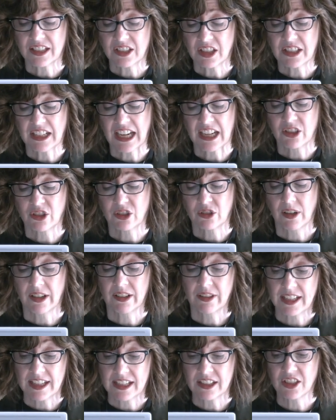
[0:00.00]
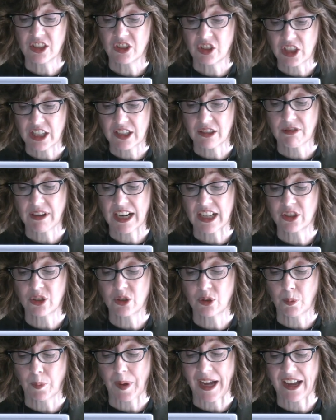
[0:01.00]
uh, the
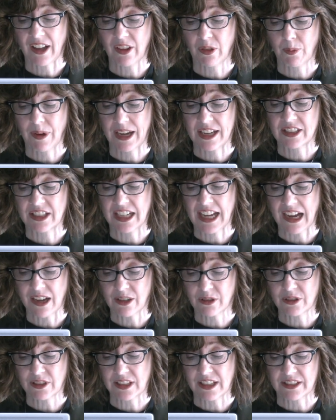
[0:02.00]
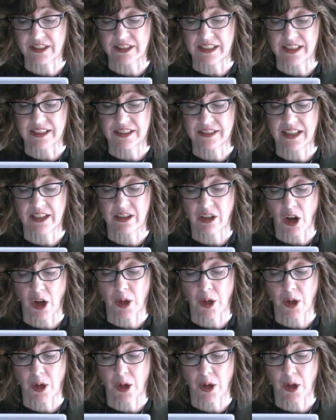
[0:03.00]
intergenerational pathway to houselessness and